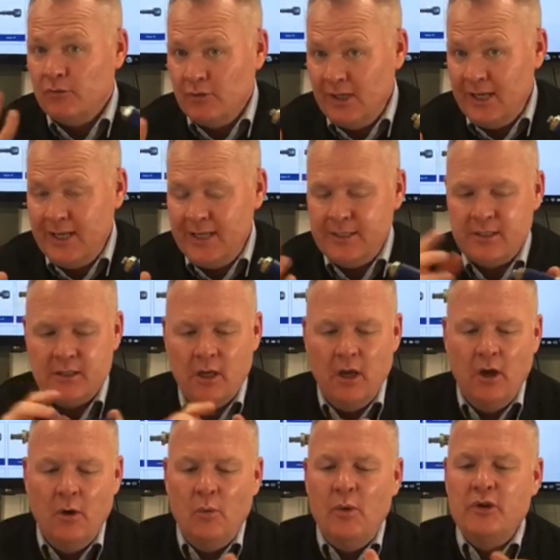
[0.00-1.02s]
to release,
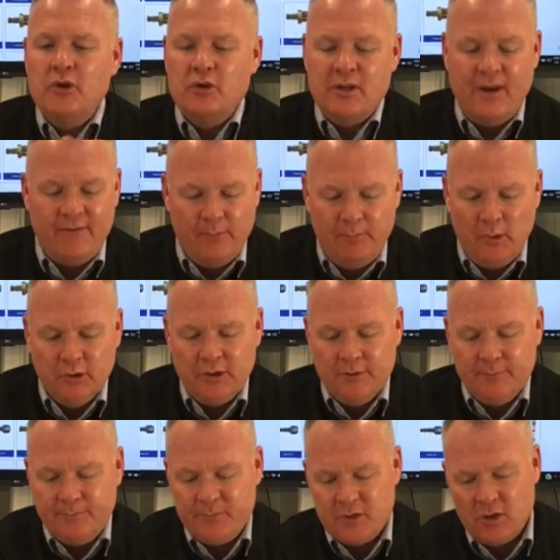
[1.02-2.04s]
we just have a
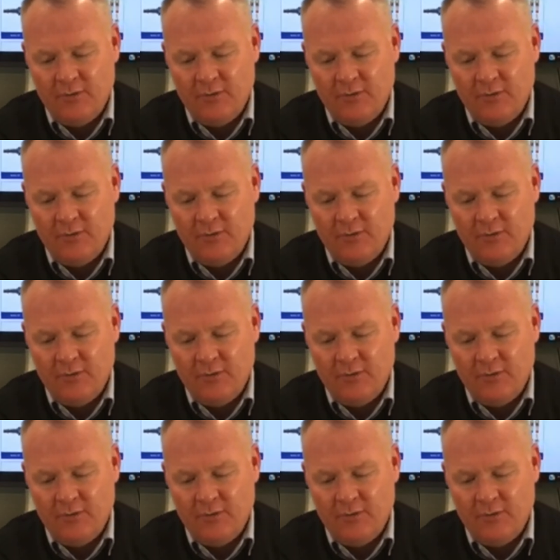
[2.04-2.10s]
button.